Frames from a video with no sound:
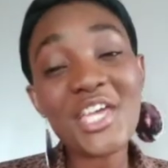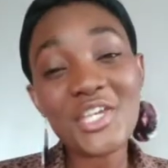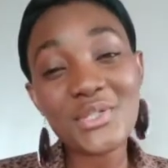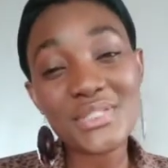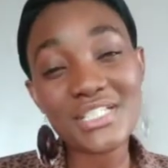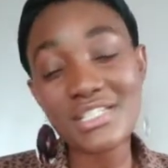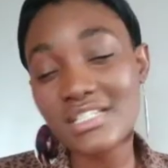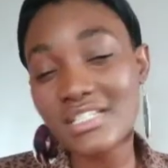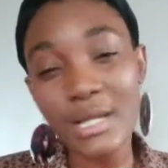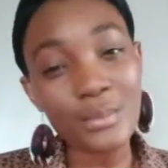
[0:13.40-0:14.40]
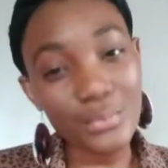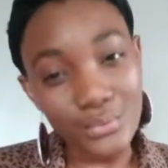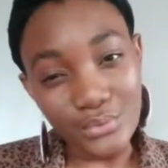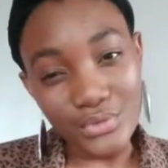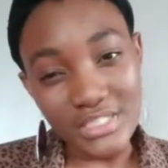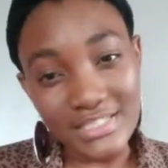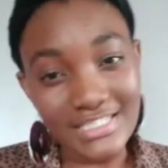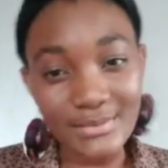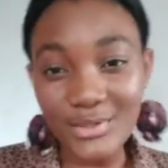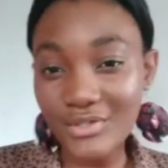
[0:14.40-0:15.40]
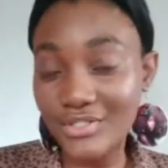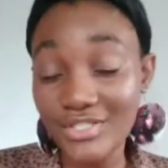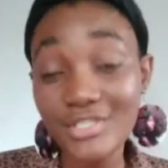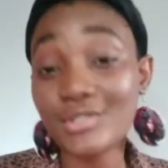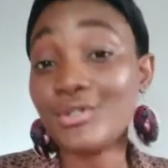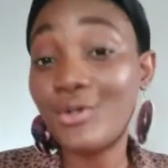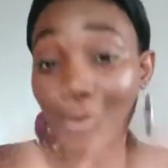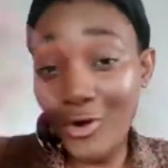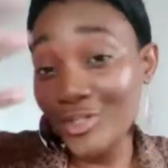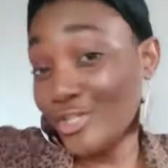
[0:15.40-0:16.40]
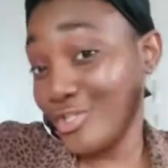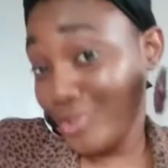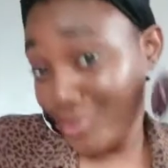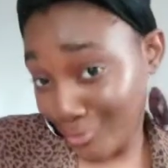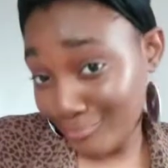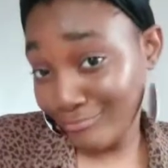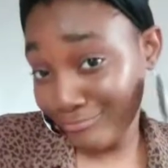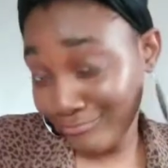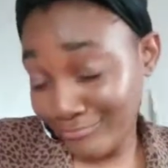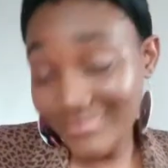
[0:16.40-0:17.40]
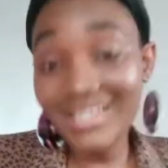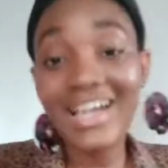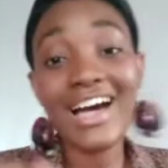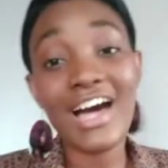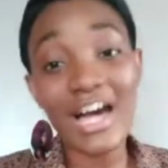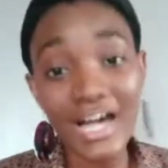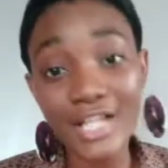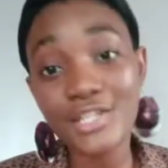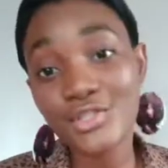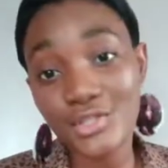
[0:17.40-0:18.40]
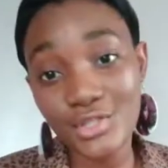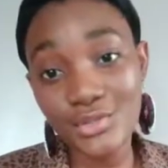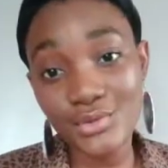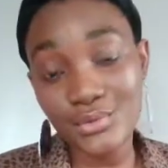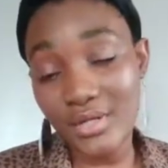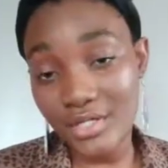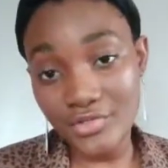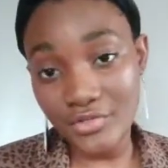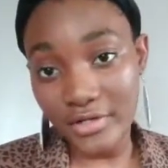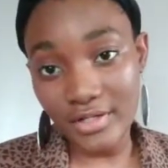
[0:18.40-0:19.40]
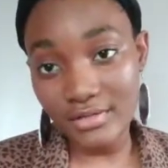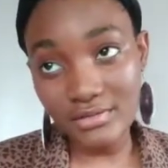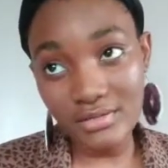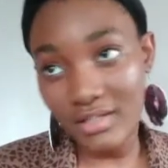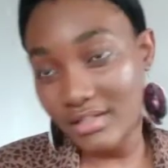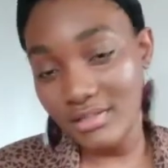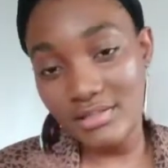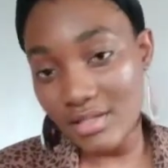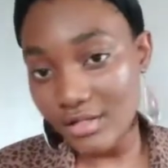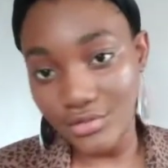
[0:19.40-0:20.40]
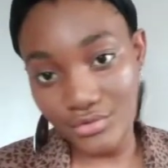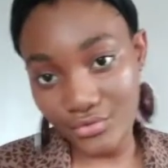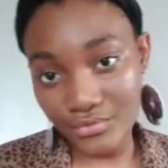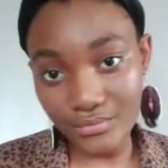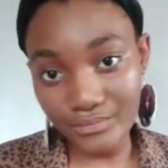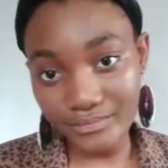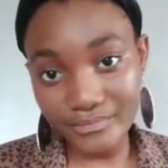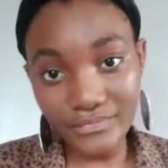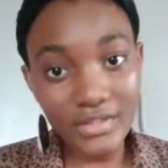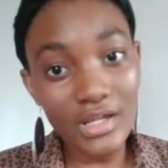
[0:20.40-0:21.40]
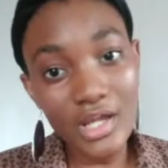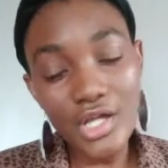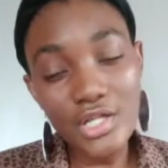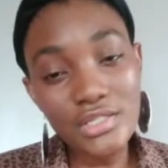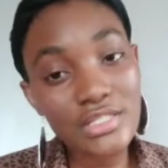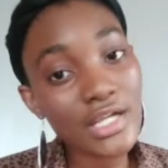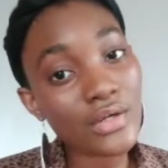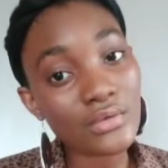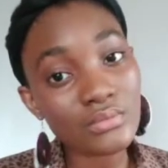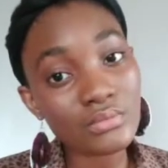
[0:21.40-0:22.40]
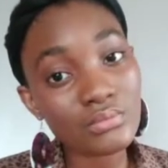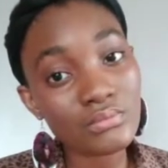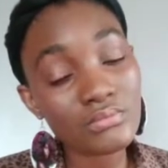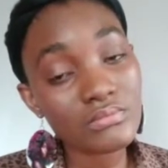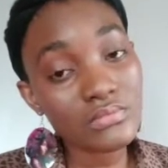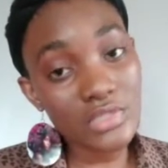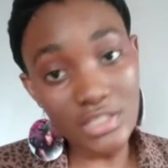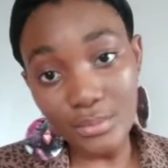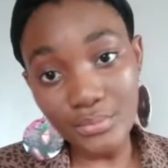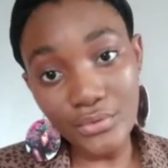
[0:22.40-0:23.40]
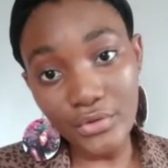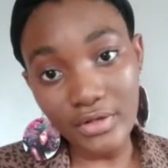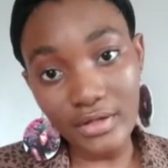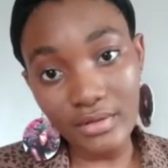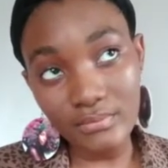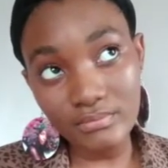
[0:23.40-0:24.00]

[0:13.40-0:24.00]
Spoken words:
You need to shampoo, you need to condition, and you need to air dry, and then style as usual. So now, shampoo your hair.